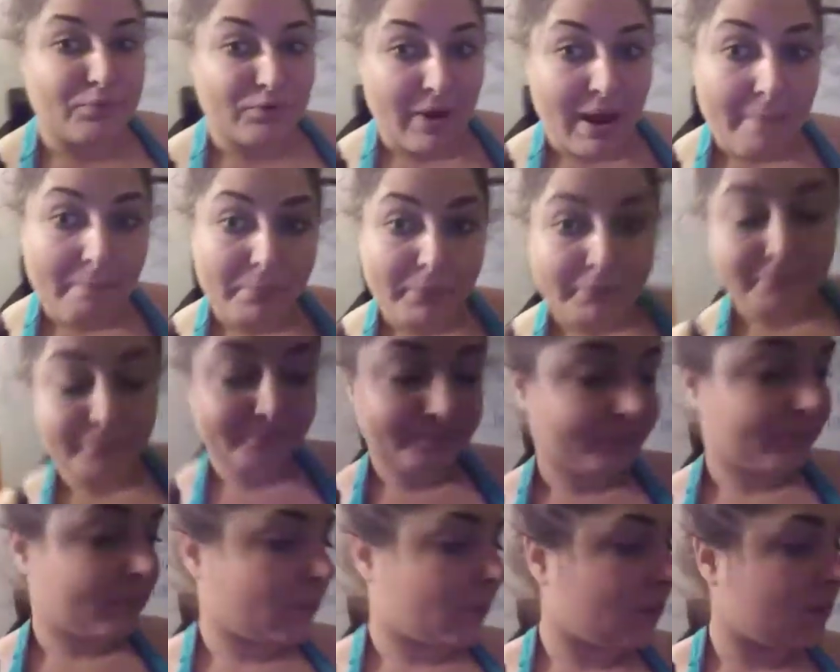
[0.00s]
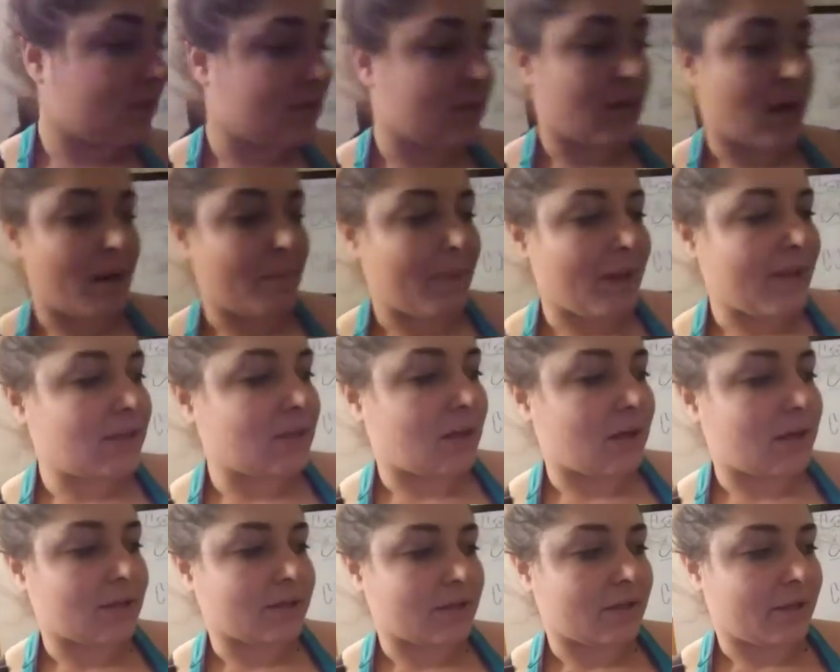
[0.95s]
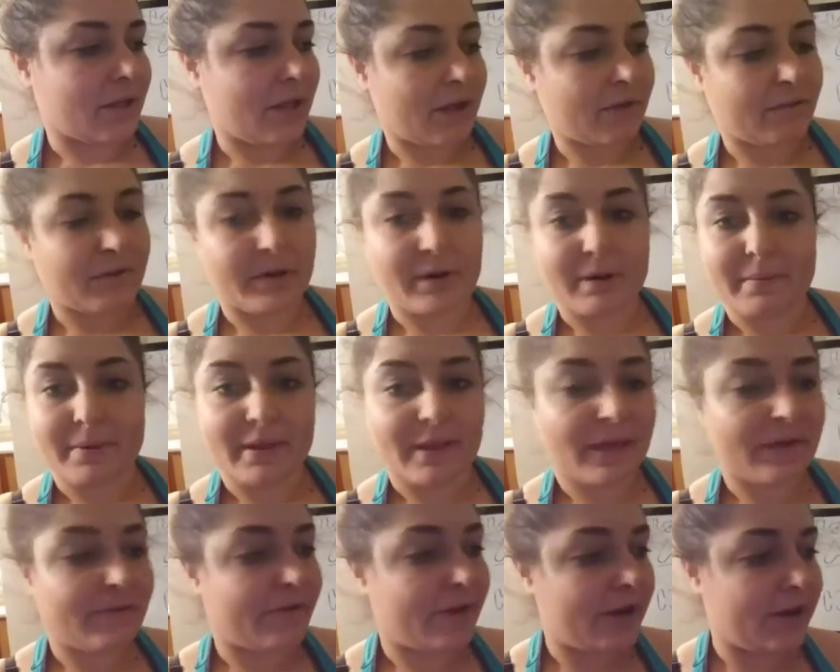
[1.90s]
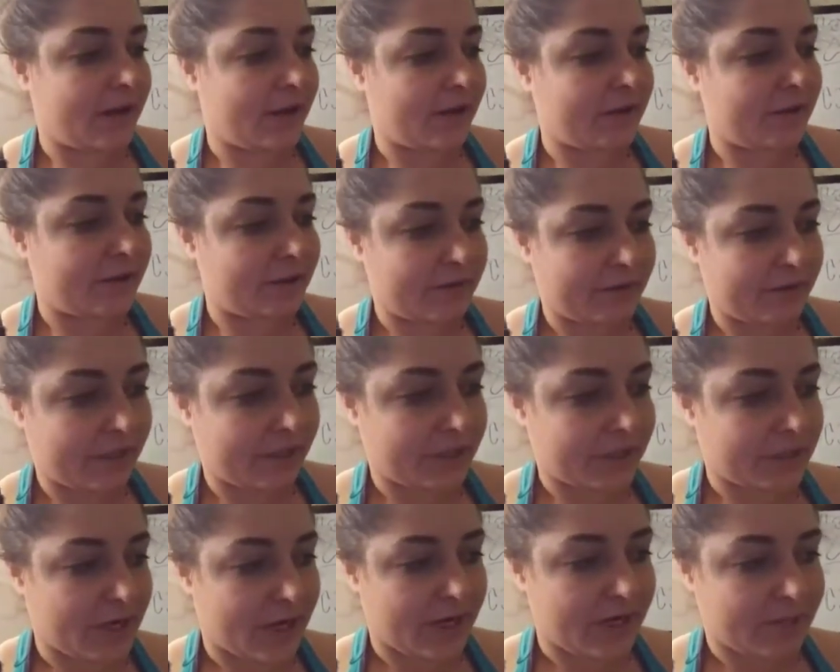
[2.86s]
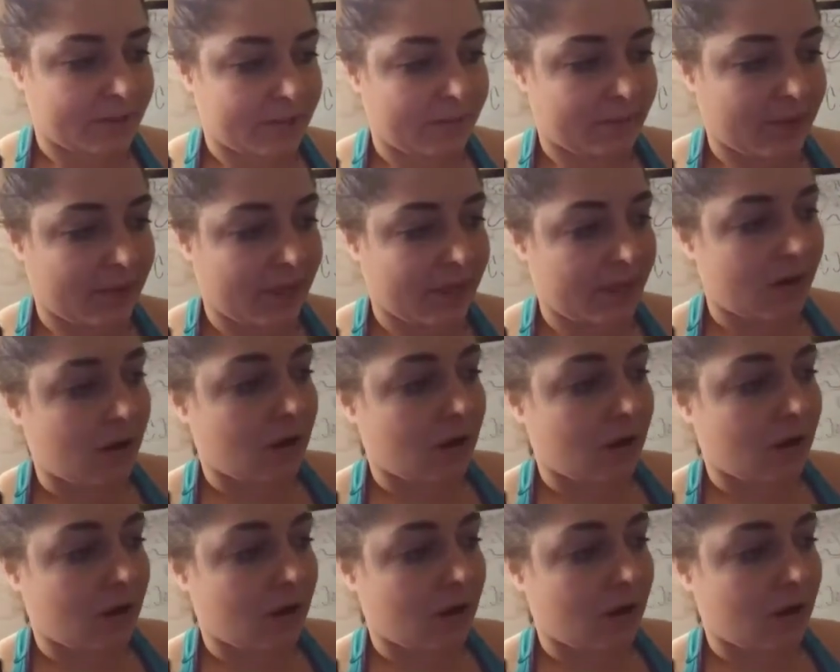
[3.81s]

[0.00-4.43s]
prep. Sorry, my dogs are like ruining my life right now. They're really trying to eat